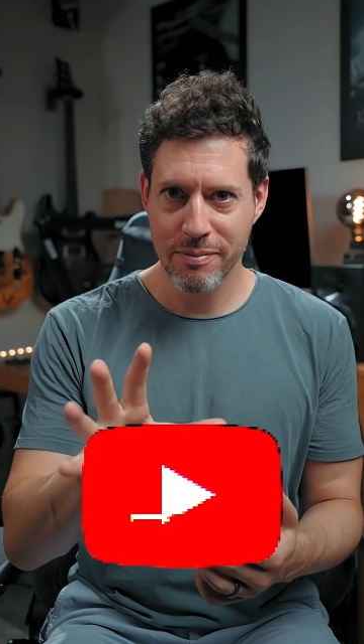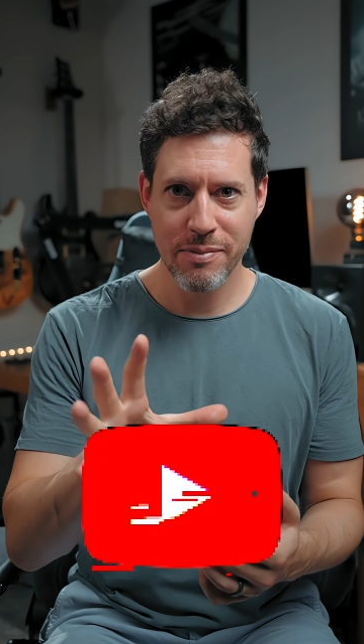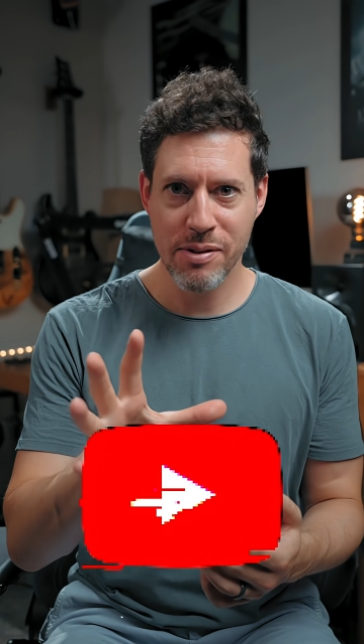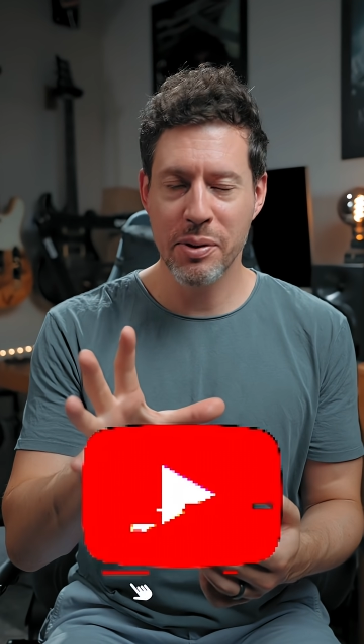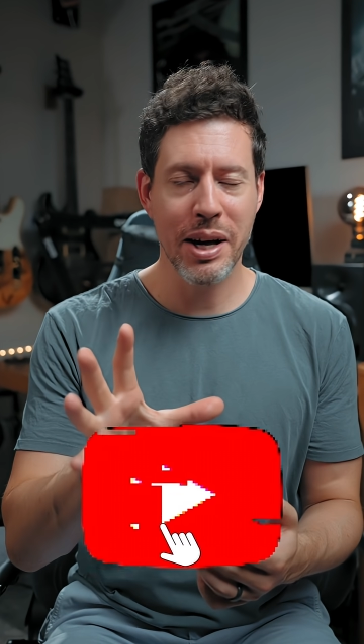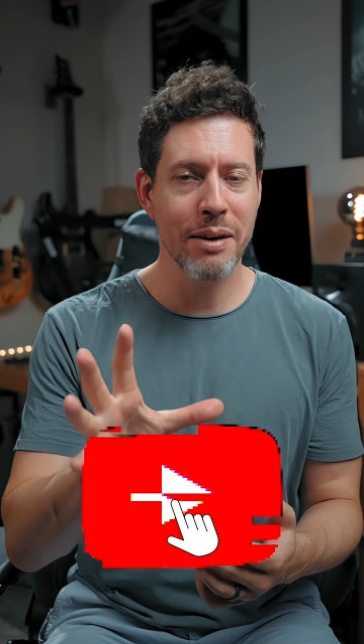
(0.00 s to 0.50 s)

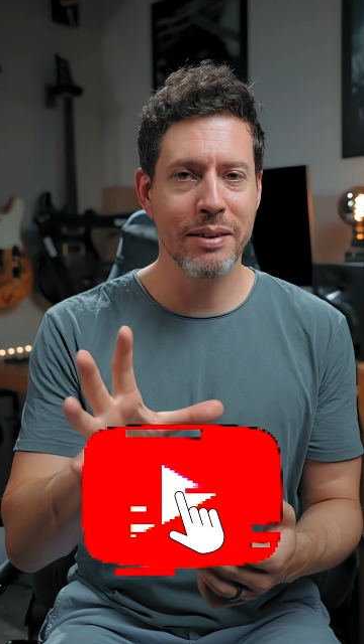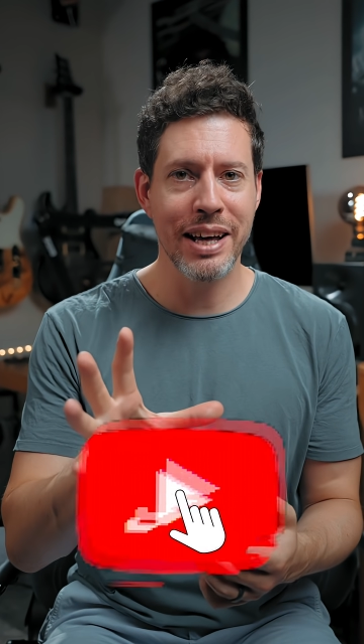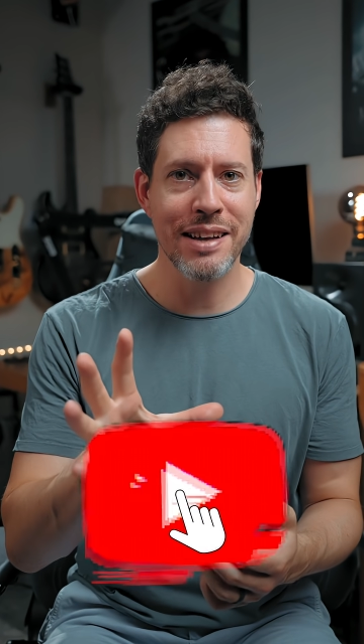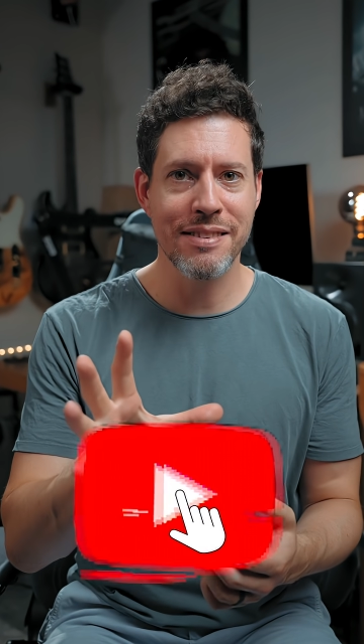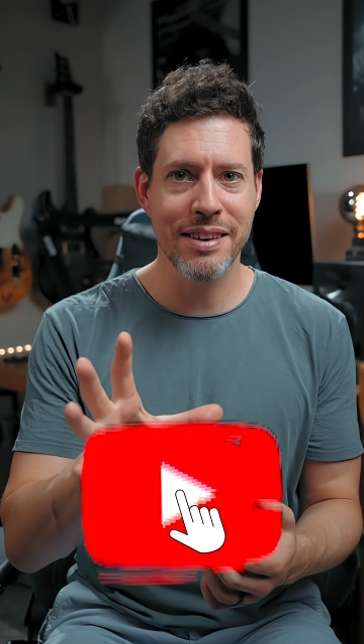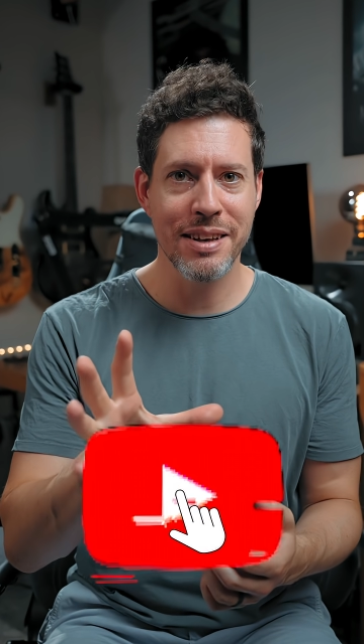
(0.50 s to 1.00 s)
sort it out
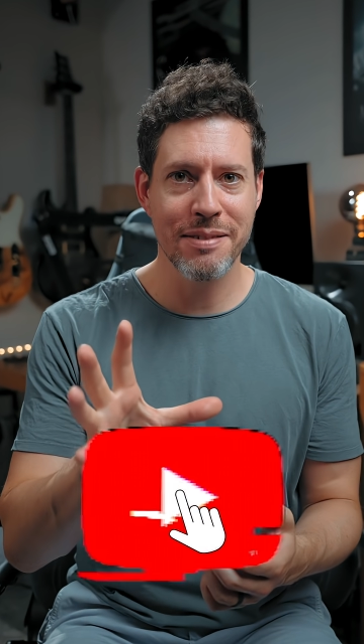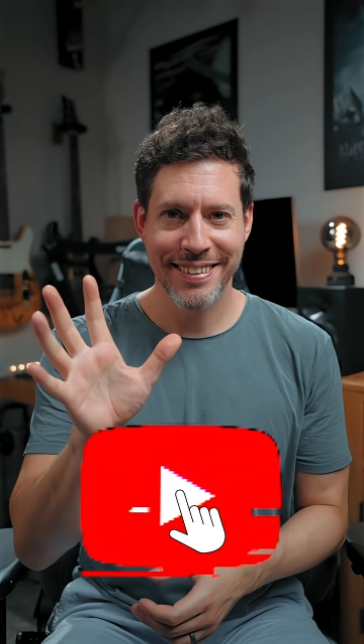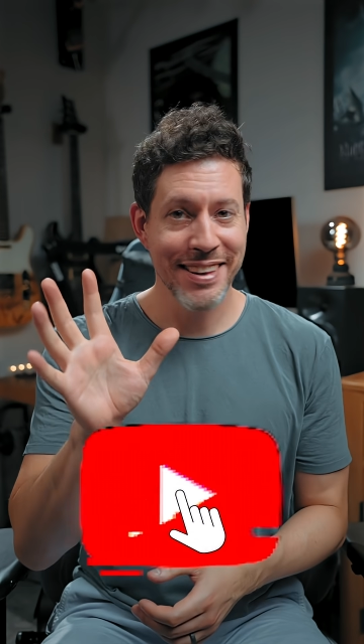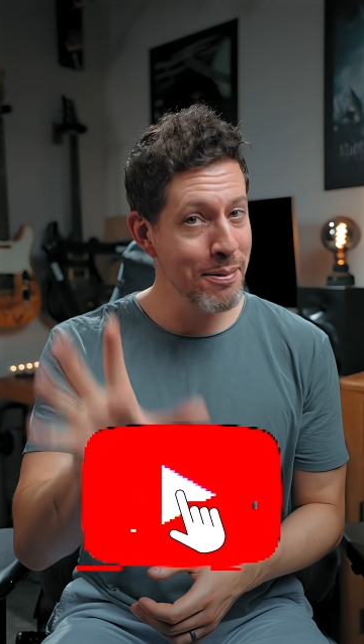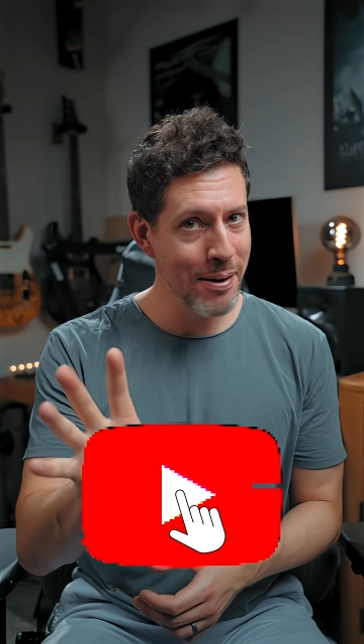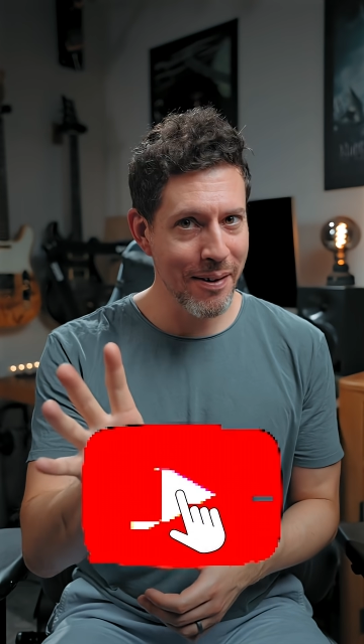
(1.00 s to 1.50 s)
later,
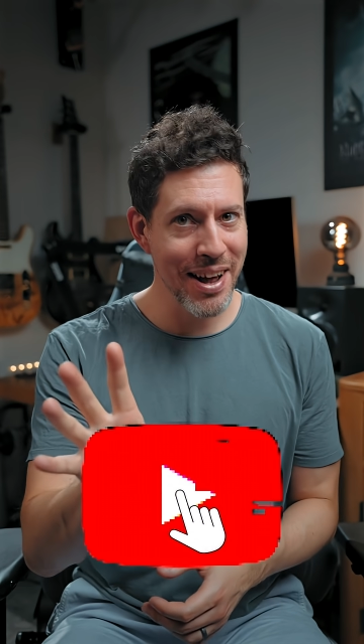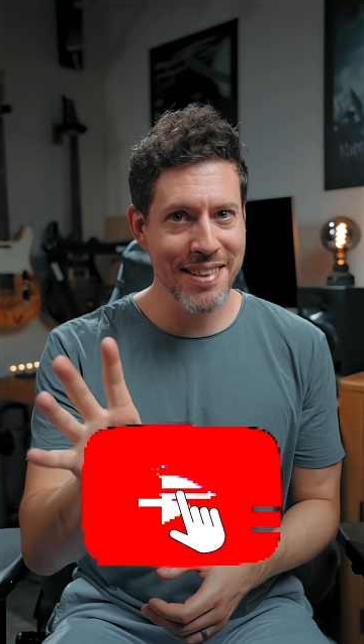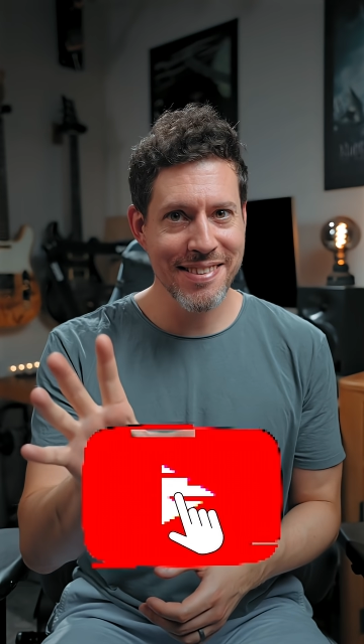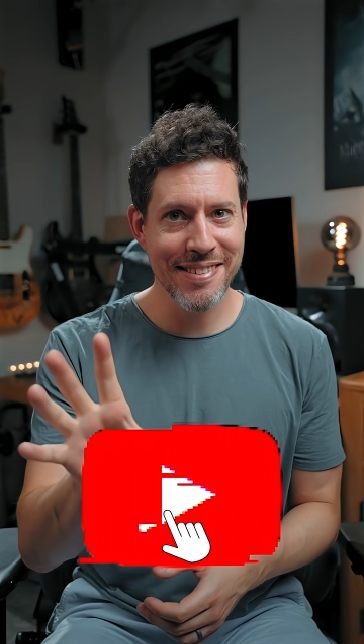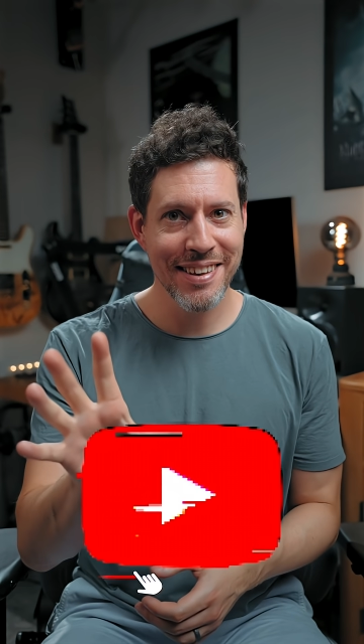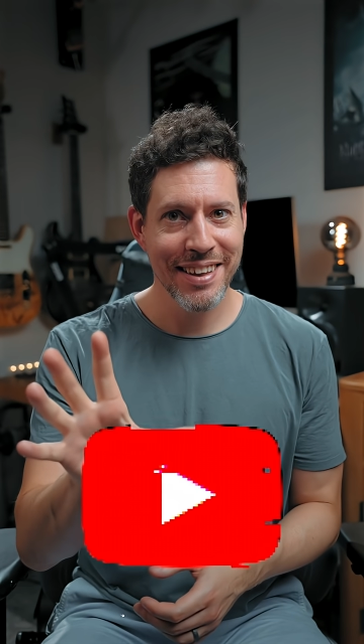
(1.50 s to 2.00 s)
no
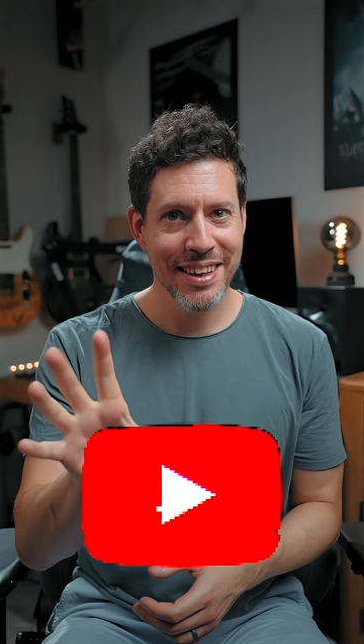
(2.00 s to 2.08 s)
regrets.